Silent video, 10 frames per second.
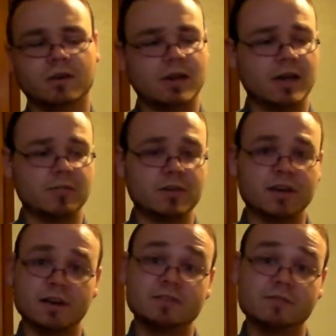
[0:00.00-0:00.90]
And
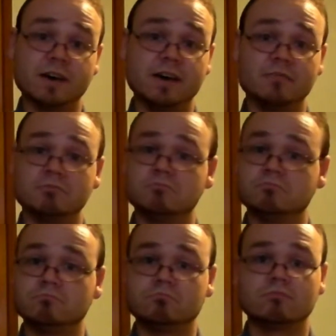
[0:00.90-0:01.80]
because of that,
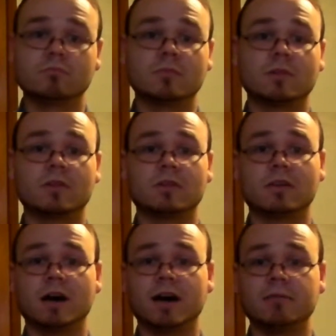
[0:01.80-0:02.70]

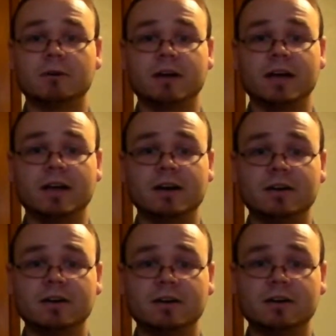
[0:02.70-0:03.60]
God went ahead and
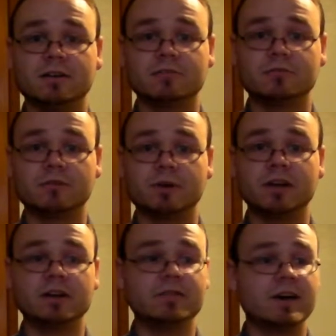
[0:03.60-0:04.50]

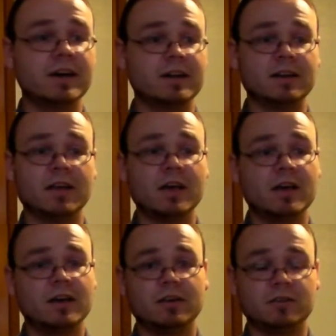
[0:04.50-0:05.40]
repented of that, and
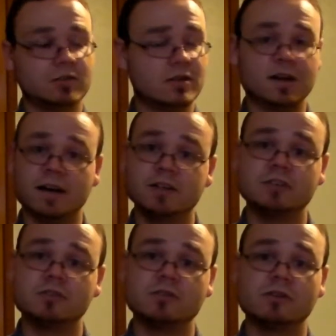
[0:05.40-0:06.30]
He did not
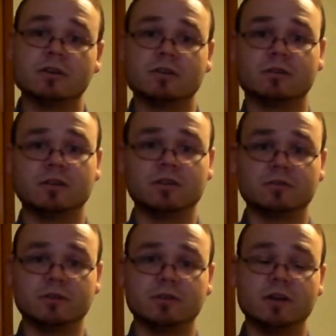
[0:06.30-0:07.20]
destroy
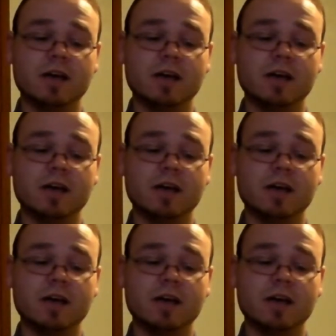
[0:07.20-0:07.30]
Israel.